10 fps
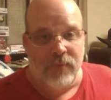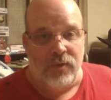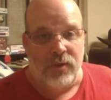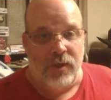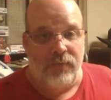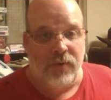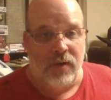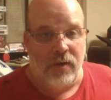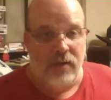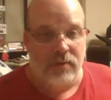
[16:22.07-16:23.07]
see if
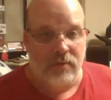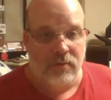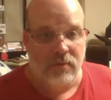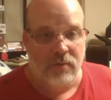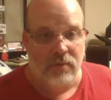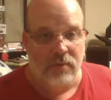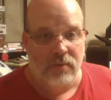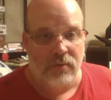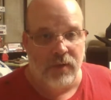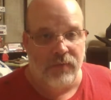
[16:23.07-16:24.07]
the
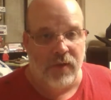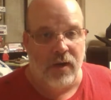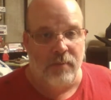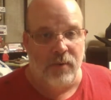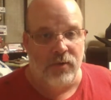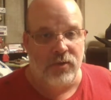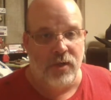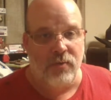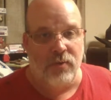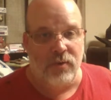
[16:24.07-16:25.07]
Heron Bird
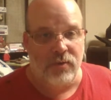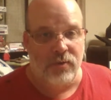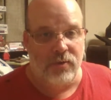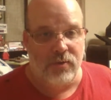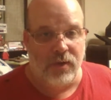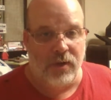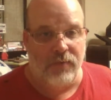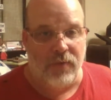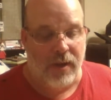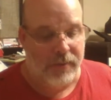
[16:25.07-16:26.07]
sequel is going to
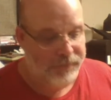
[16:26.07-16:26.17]
fly.